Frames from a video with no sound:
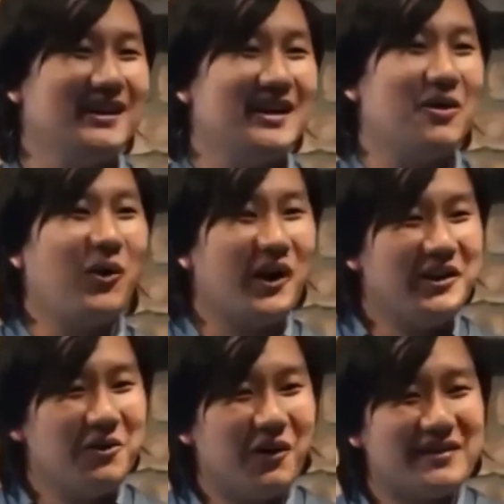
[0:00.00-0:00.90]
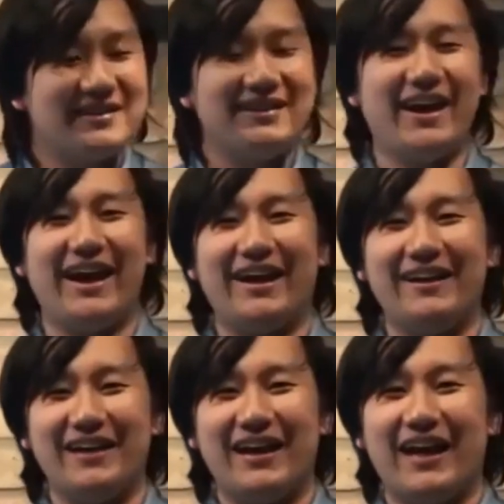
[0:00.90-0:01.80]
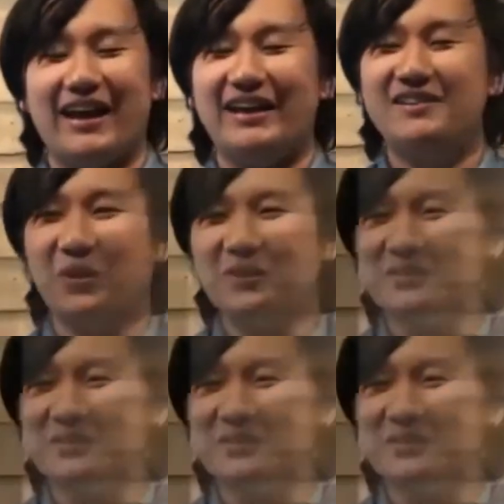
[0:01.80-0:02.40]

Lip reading: where you were today and he told you